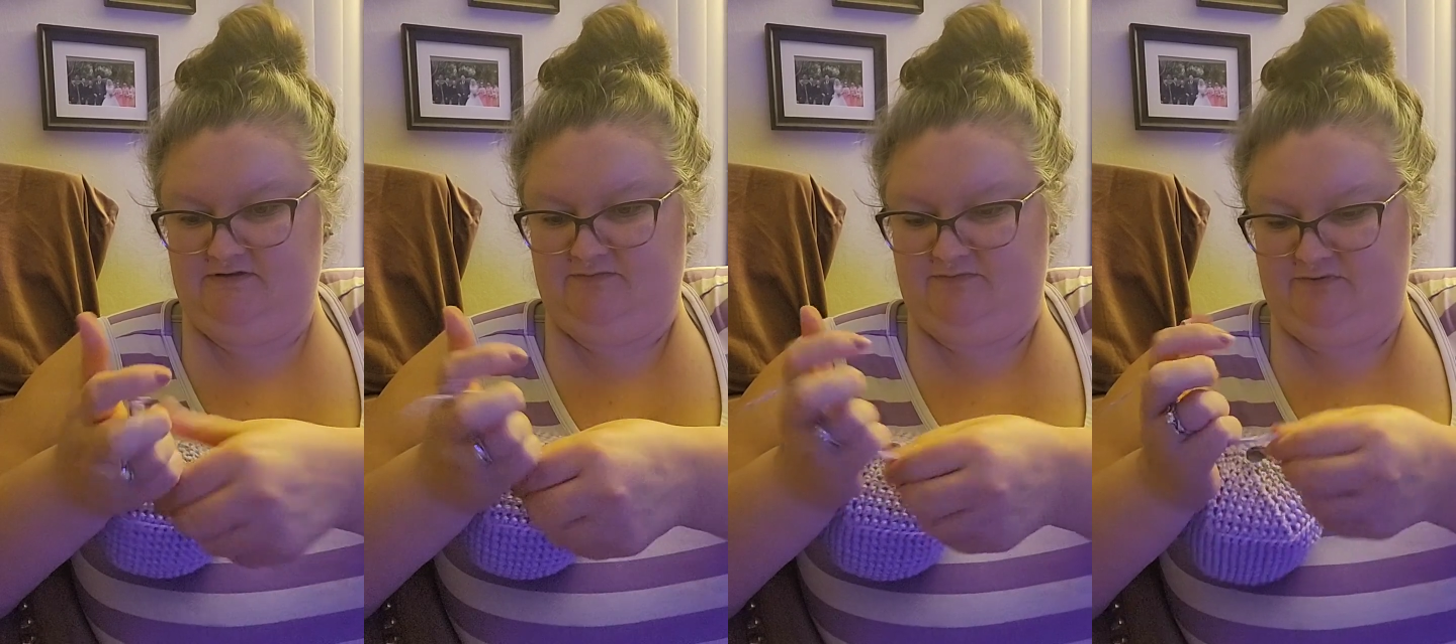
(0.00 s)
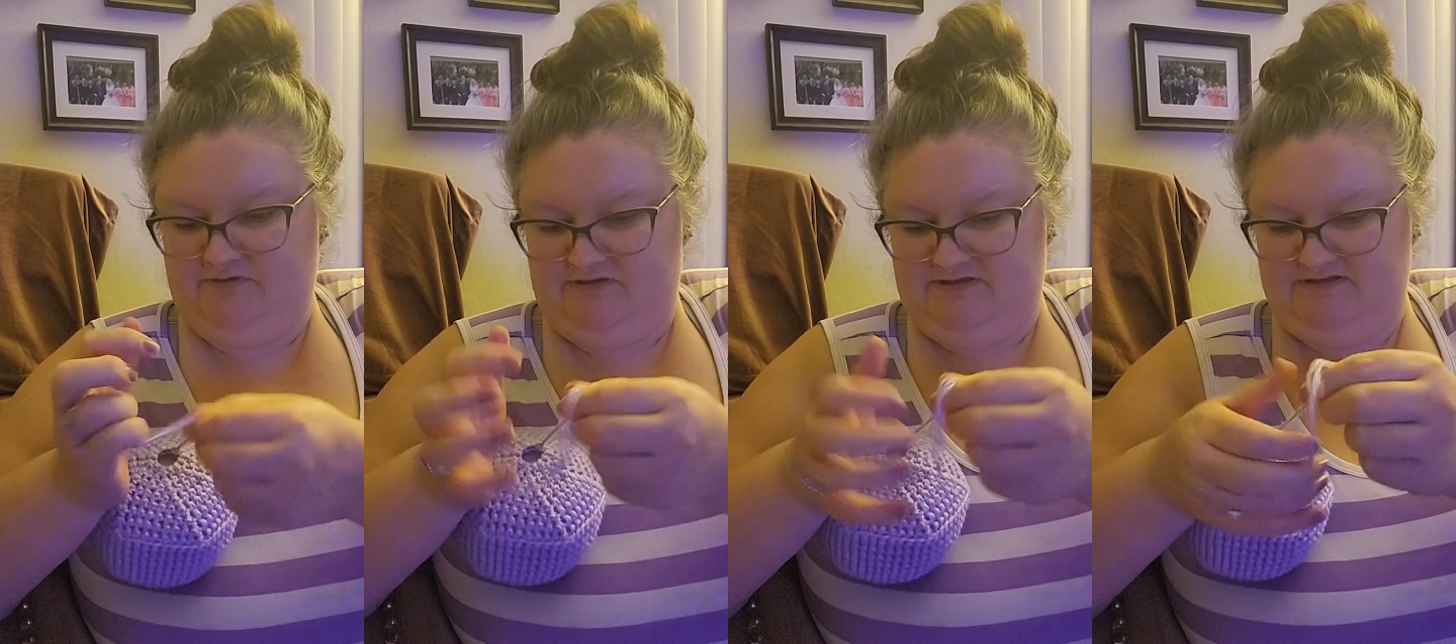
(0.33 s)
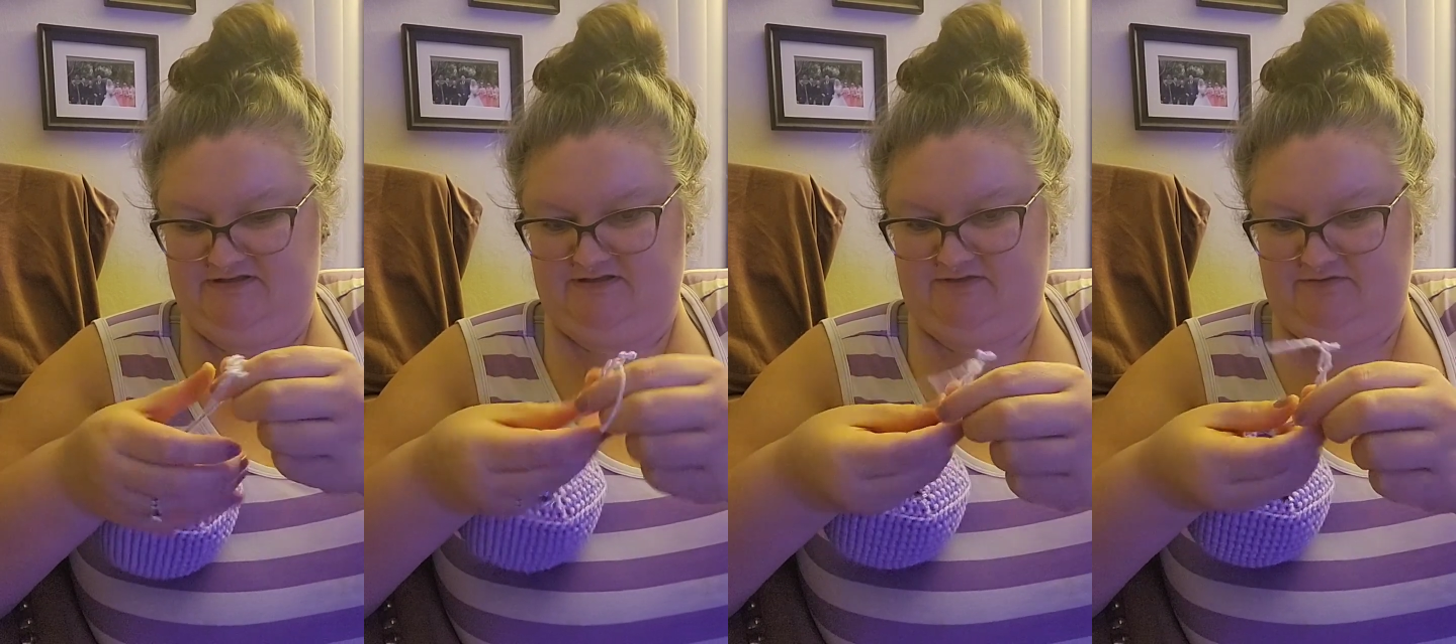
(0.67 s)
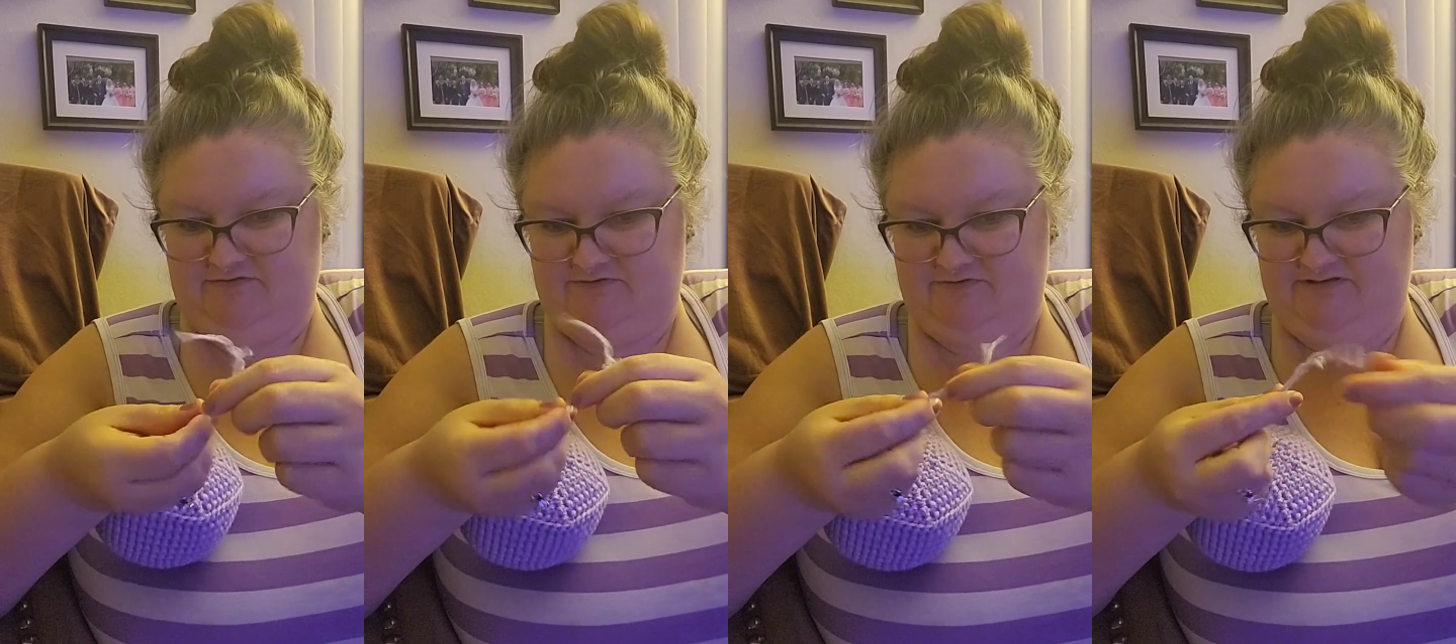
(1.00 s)
put this
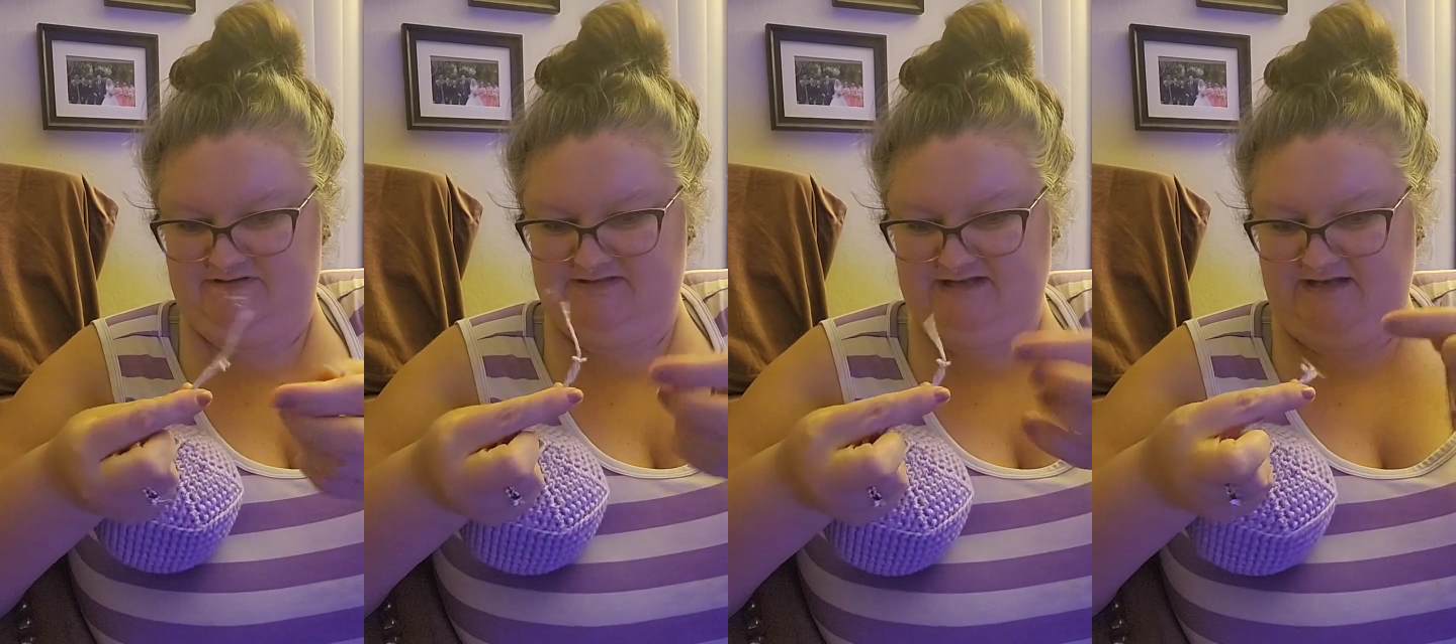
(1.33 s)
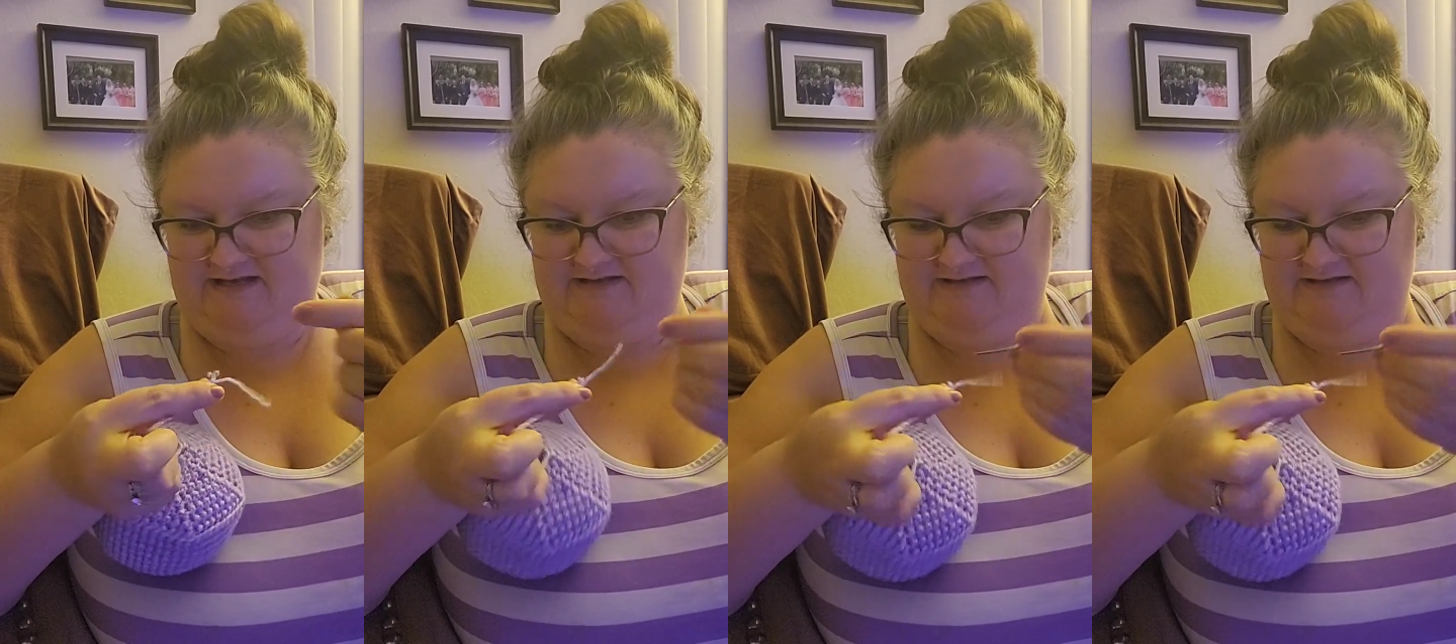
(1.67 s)
through and tighten